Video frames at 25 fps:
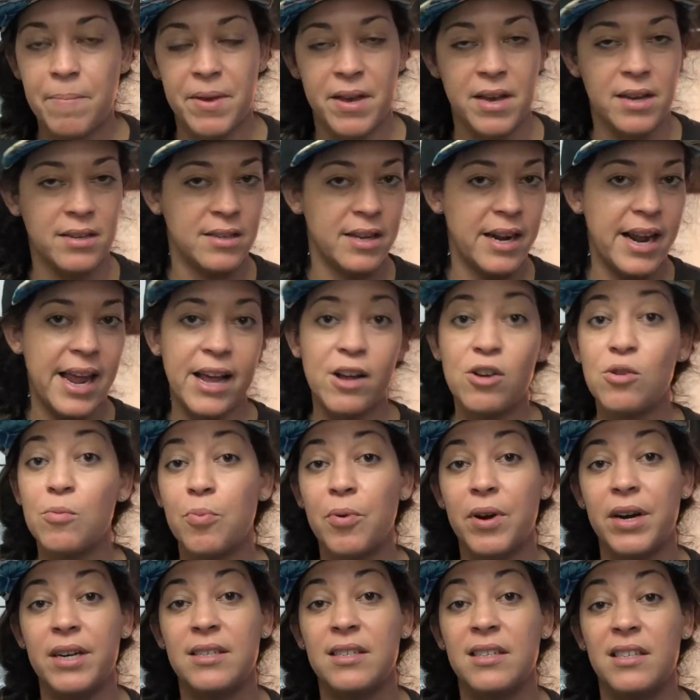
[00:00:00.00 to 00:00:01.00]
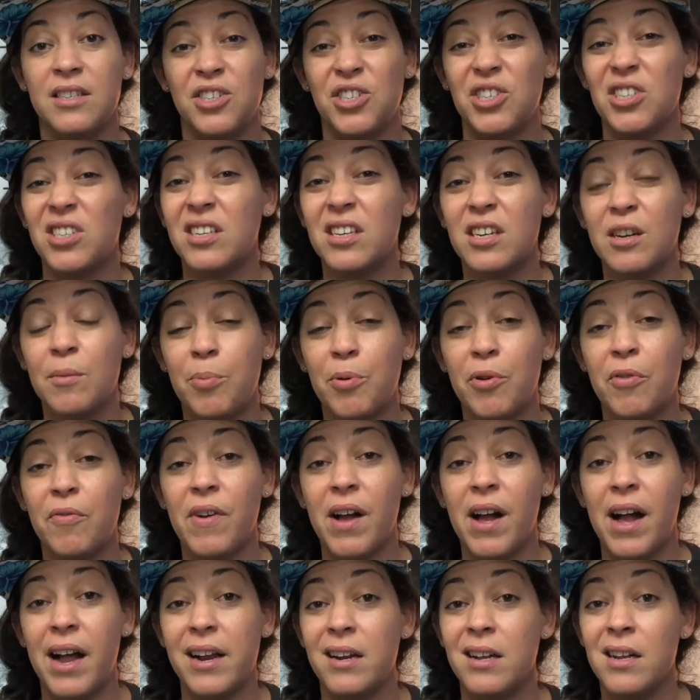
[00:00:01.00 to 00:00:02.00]
because an ankle brace is just going to
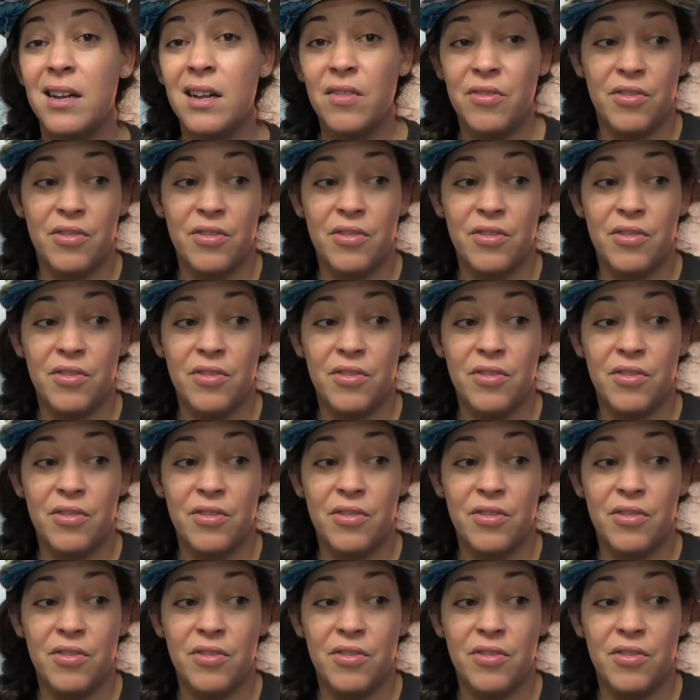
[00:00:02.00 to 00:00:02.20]
provide